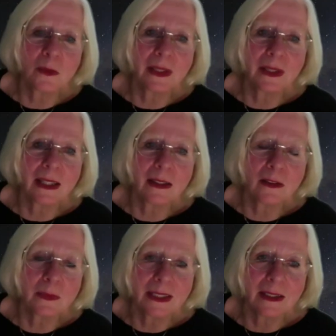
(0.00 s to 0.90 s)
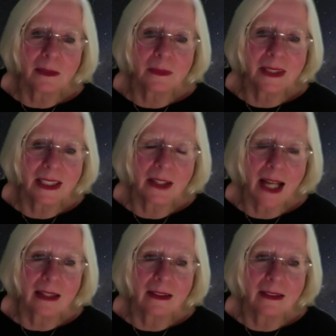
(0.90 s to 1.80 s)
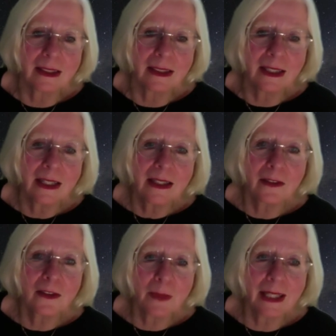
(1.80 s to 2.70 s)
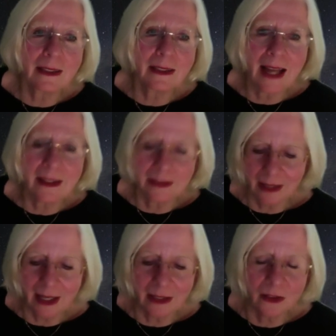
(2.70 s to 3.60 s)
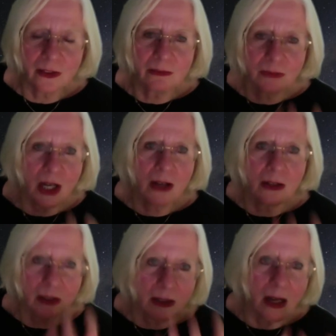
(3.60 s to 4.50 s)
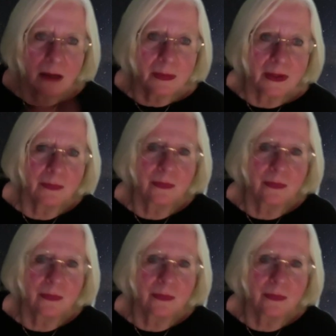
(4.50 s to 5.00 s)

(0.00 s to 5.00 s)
that of the materiality of space and charcoal carbon.